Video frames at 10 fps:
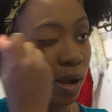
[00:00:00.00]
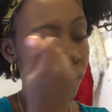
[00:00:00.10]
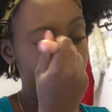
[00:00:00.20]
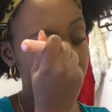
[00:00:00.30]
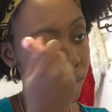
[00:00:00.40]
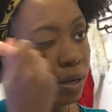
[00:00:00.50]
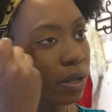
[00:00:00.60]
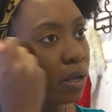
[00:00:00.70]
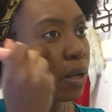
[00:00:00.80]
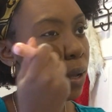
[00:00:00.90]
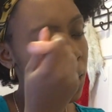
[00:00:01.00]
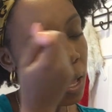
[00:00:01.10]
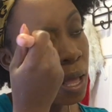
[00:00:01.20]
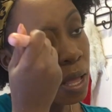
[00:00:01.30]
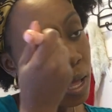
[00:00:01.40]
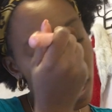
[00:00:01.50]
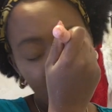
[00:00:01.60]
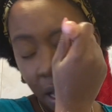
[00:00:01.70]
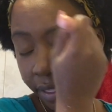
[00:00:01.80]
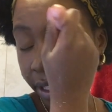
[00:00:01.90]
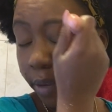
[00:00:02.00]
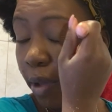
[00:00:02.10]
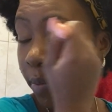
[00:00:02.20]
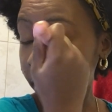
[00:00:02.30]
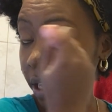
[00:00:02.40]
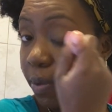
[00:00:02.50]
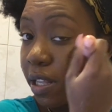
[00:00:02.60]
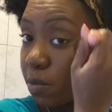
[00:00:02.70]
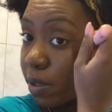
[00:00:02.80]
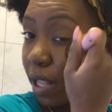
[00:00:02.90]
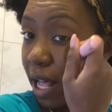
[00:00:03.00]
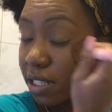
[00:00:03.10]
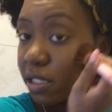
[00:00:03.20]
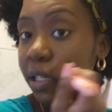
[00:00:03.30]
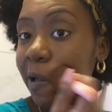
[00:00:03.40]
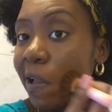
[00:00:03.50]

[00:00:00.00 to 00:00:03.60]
powder, I think my makeup has been lasting